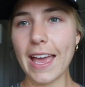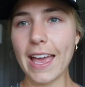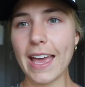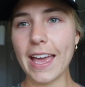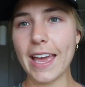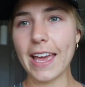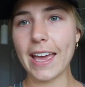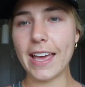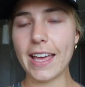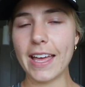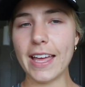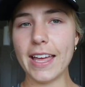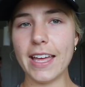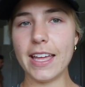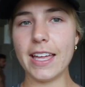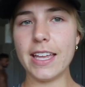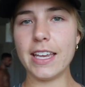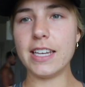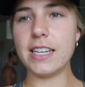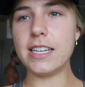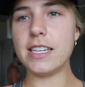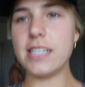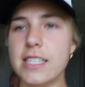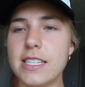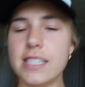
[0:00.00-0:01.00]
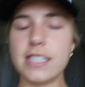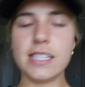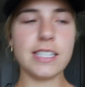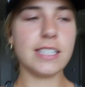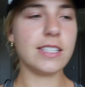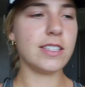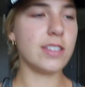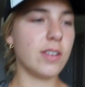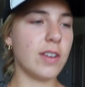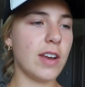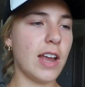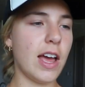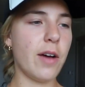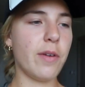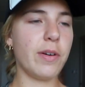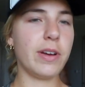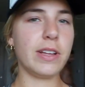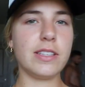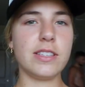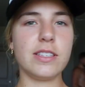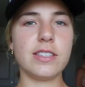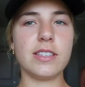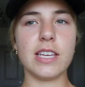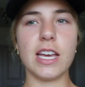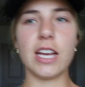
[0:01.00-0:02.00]
And so now
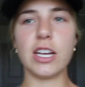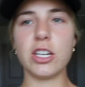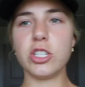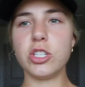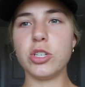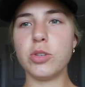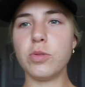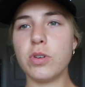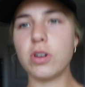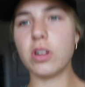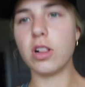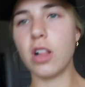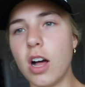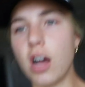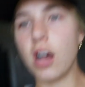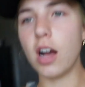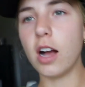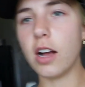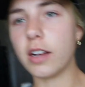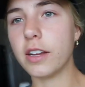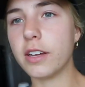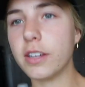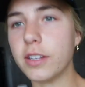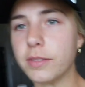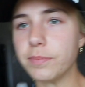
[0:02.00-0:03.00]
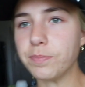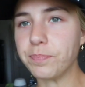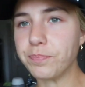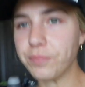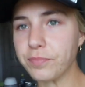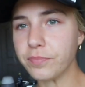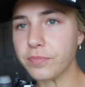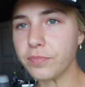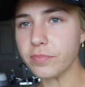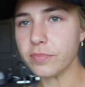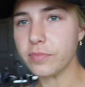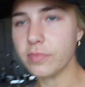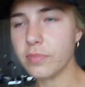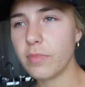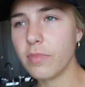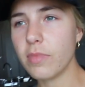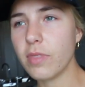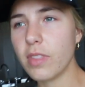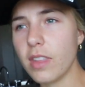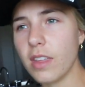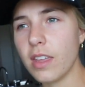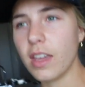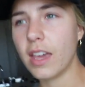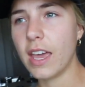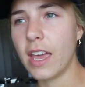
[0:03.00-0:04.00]
it's like 2 o'clock.
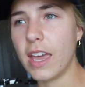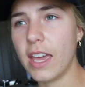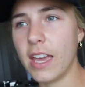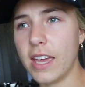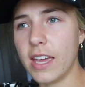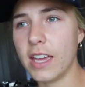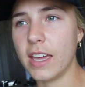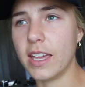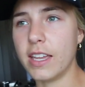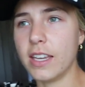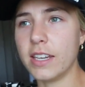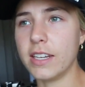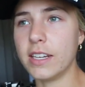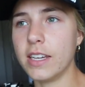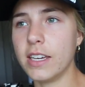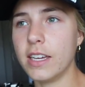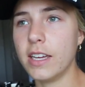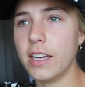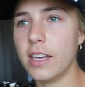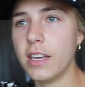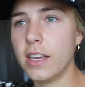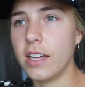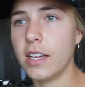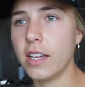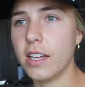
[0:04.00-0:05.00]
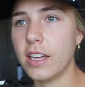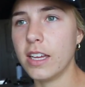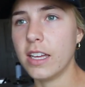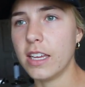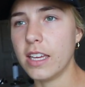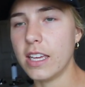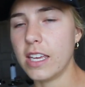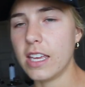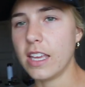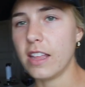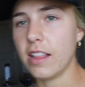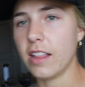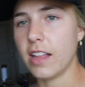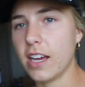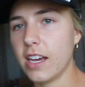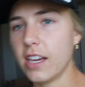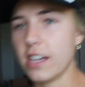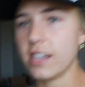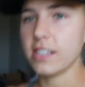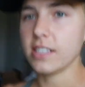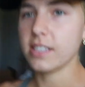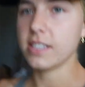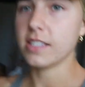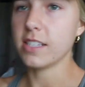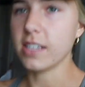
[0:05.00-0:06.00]
And
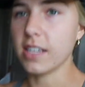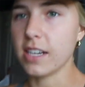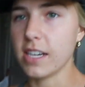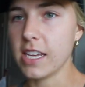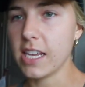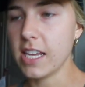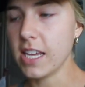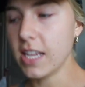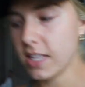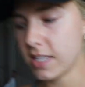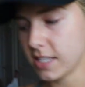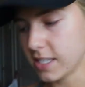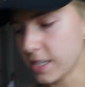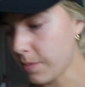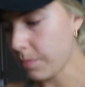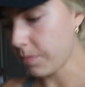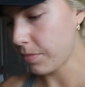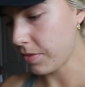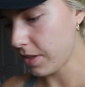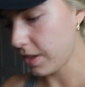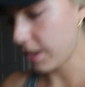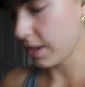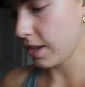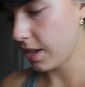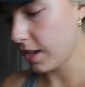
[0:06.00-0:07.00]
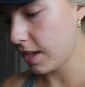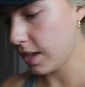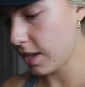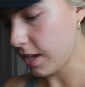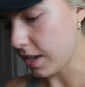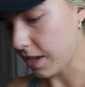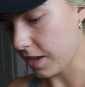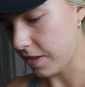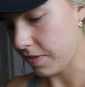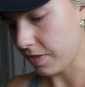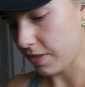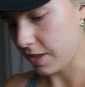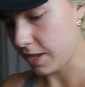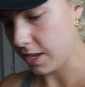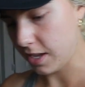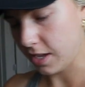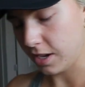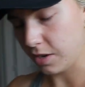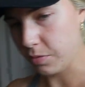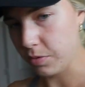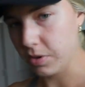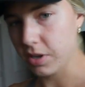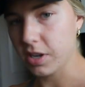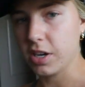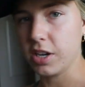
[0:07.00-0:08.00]
Eli's going to eat something. And
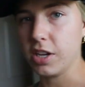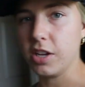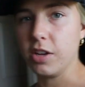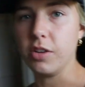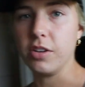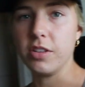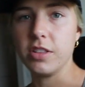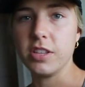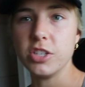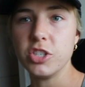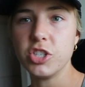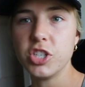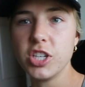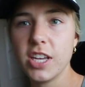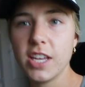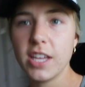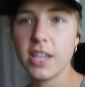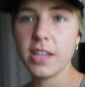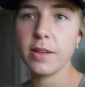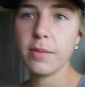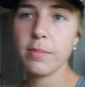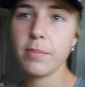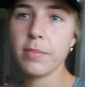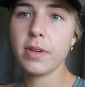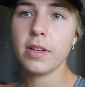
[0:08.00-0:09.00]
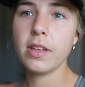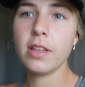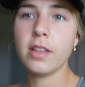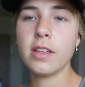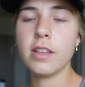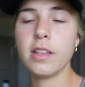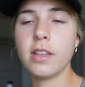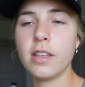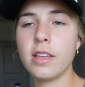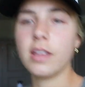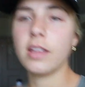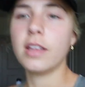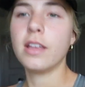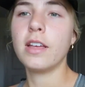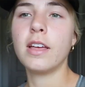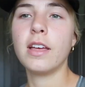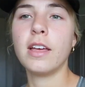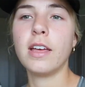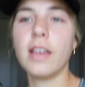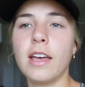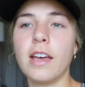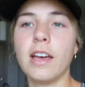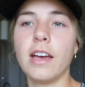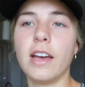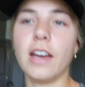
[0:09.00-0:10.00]
then we're going to go to the gym.
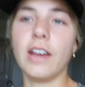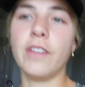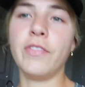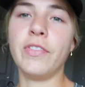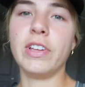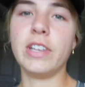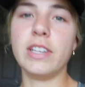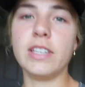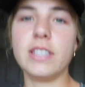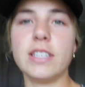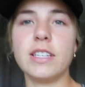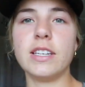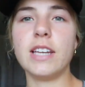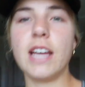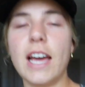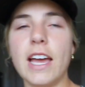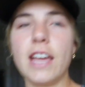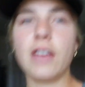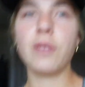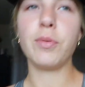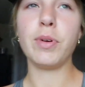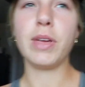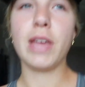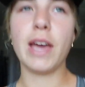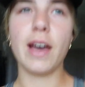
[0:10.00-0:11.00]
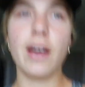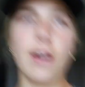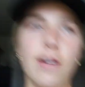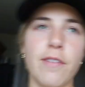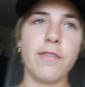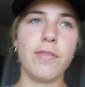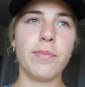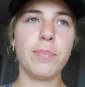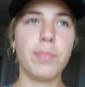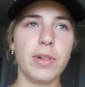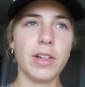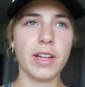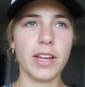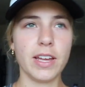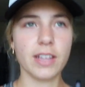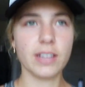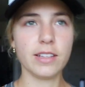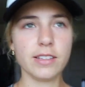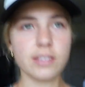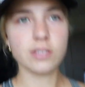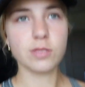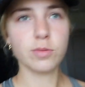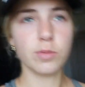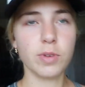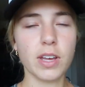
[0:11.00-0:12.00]
And then tonight we have
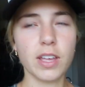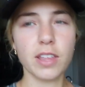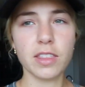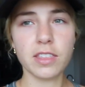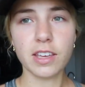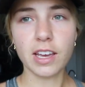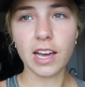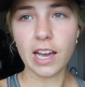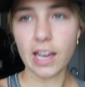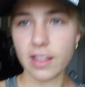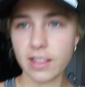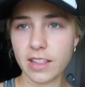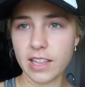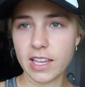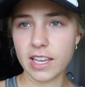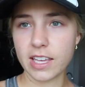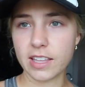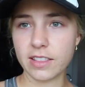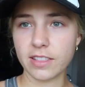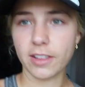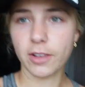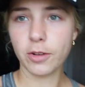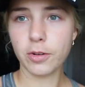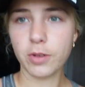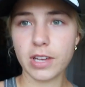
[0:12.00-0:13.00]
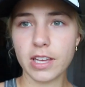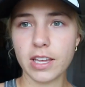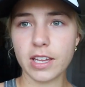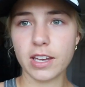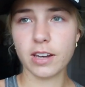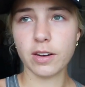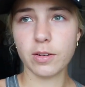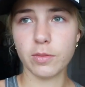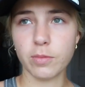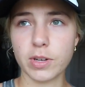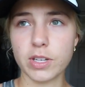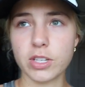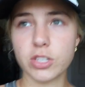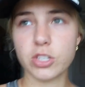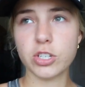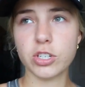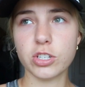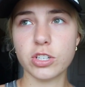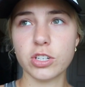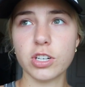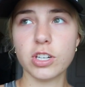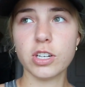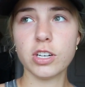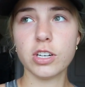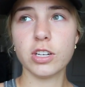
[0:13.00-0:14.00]
plans with Kylie and Logan,
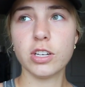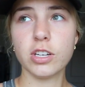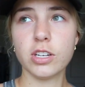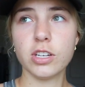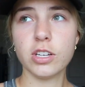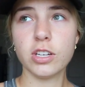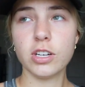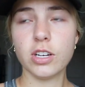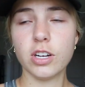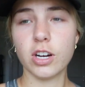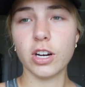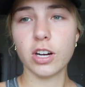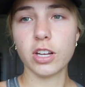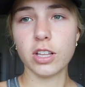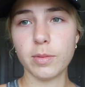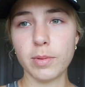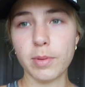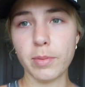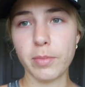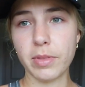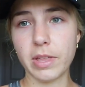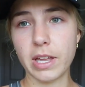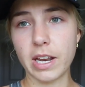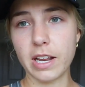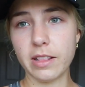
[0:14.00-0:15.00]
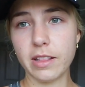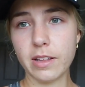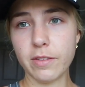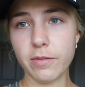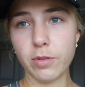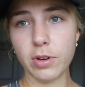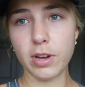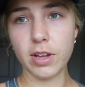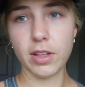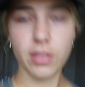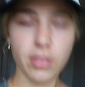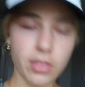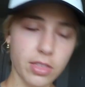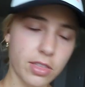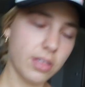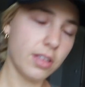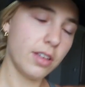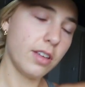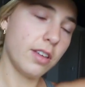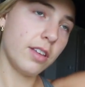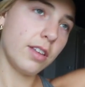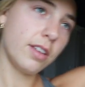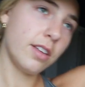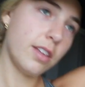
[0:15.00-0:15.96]
which are the people that I live with.